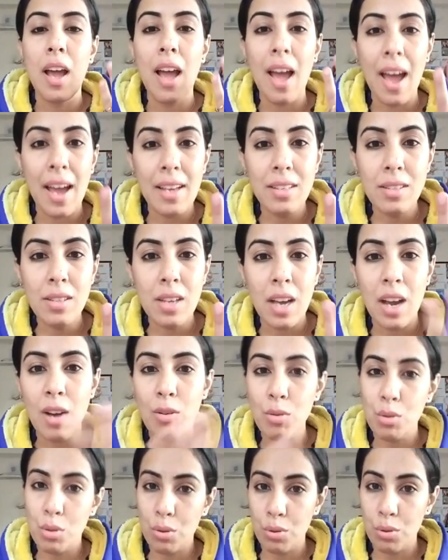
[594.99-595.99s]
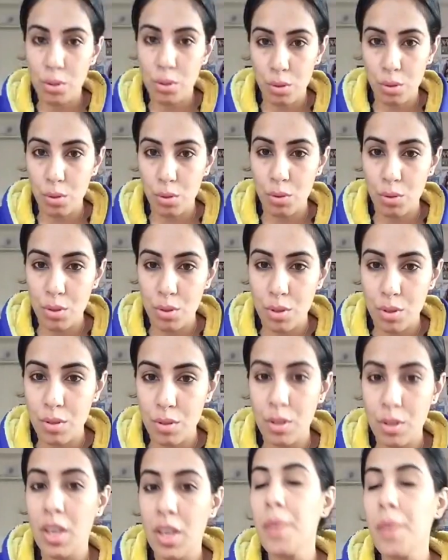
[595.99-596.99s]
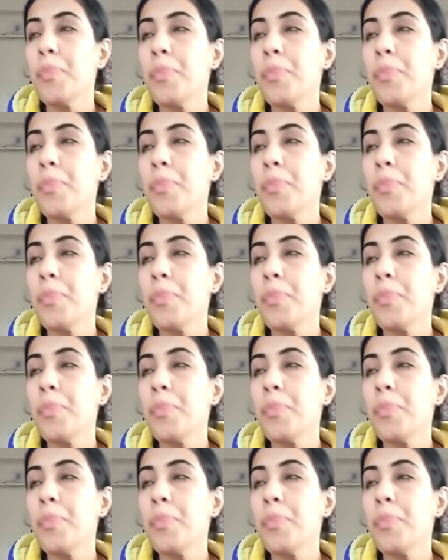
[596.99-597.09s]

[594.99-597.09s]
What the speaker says: and household chores. Okay,